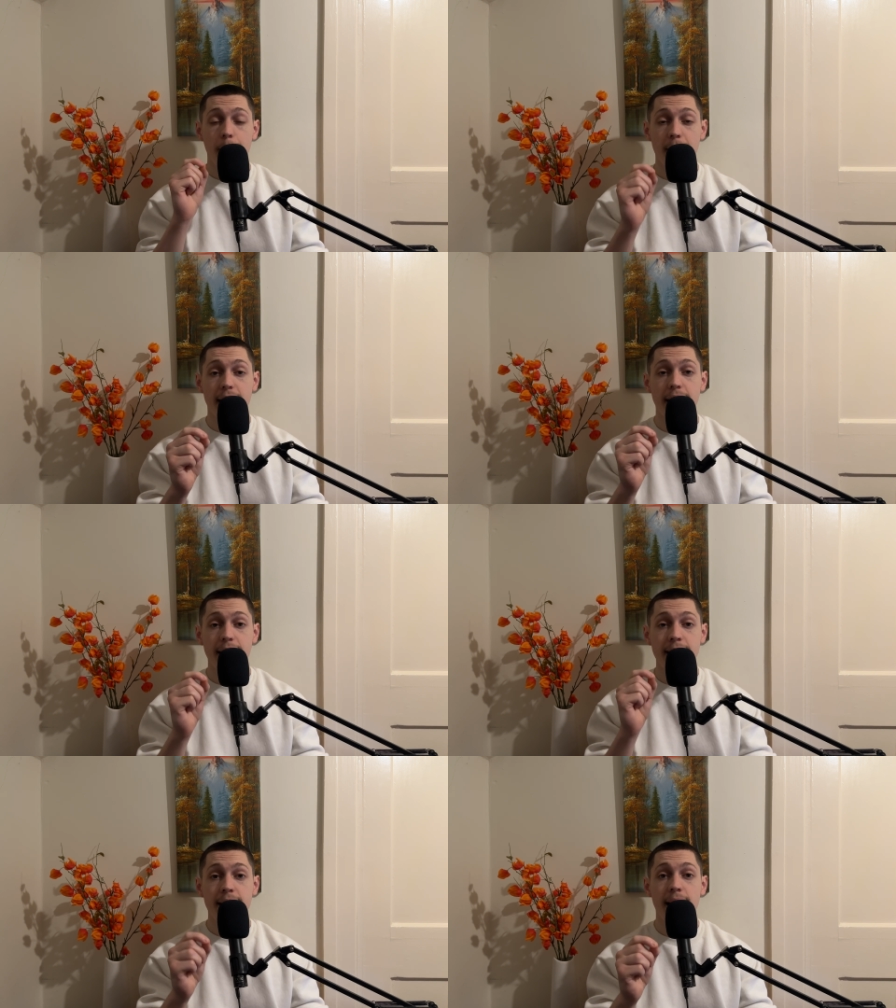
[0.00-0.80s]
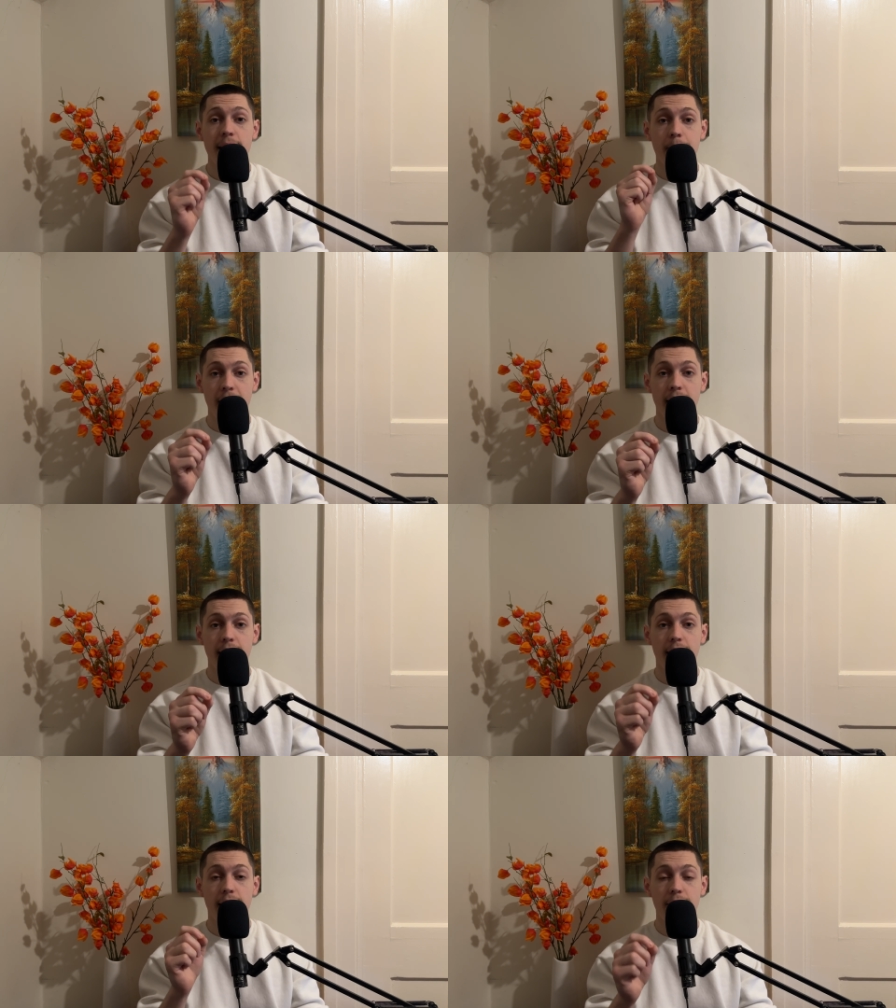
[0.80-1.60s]
Beginning in late May
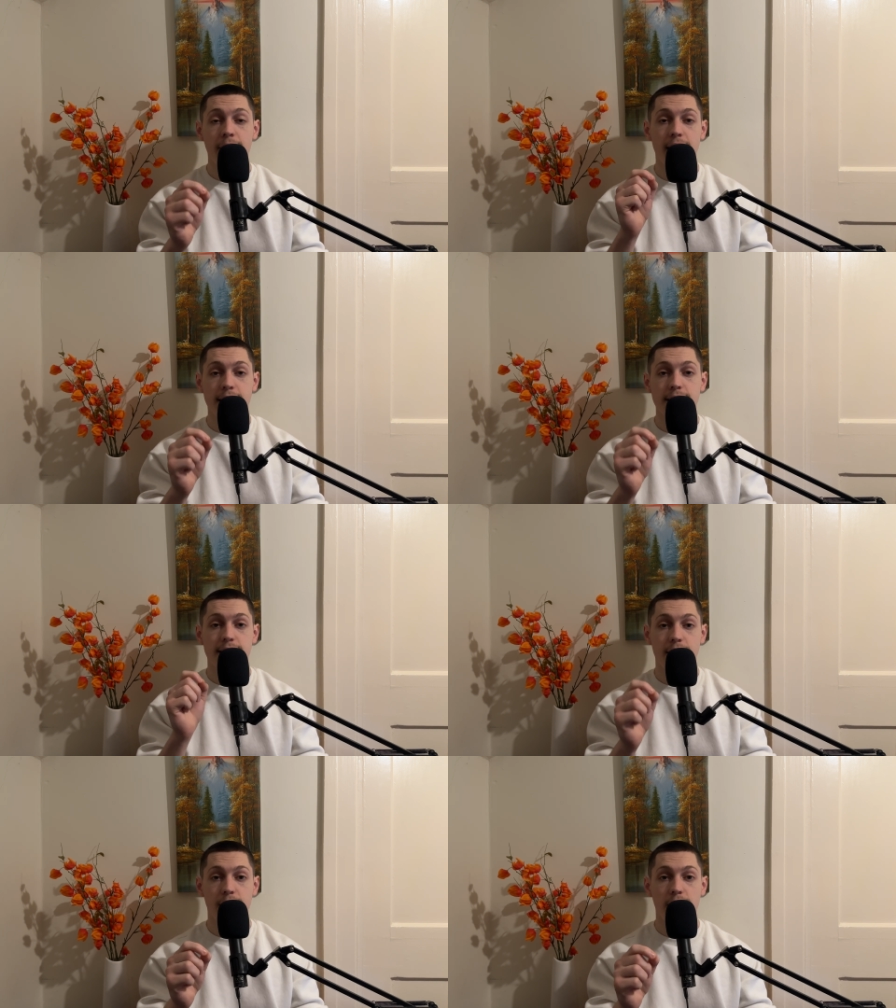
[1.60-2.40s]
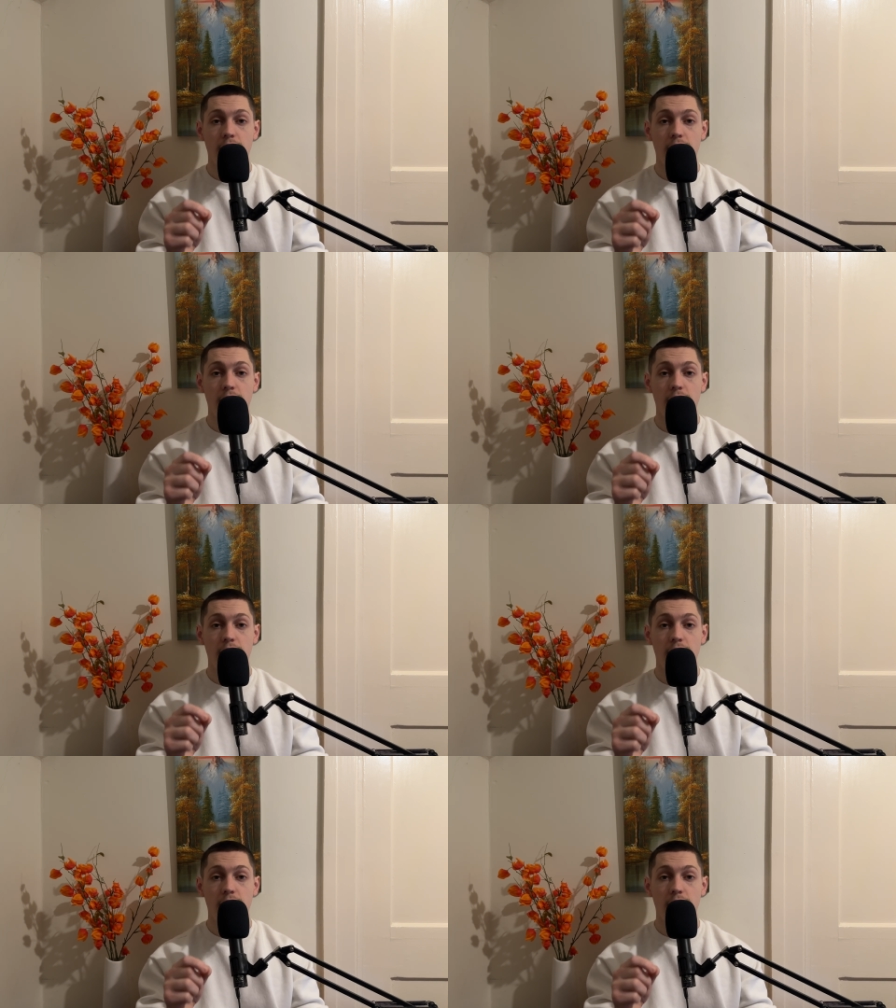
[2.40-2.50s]
1187,